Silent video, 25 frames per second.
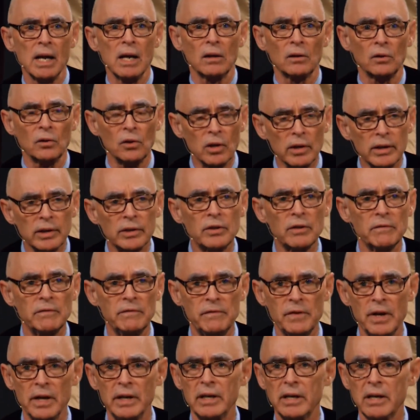look at the
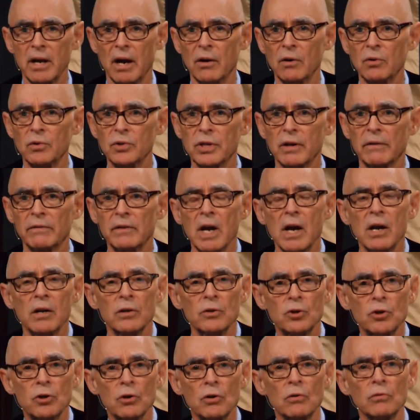videos of
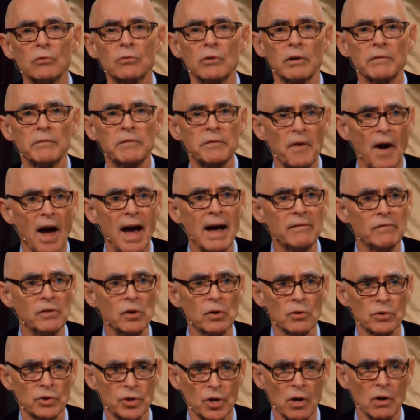children five
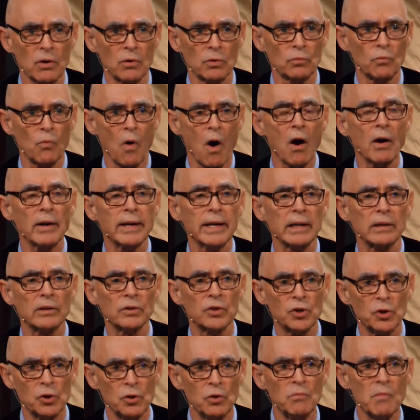years old walking
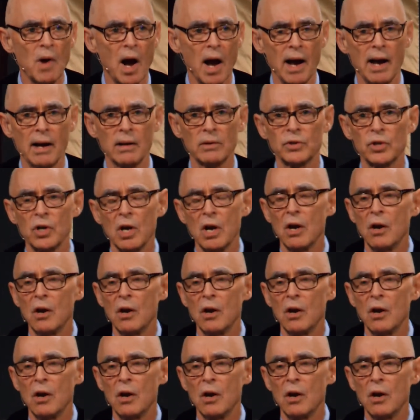two miles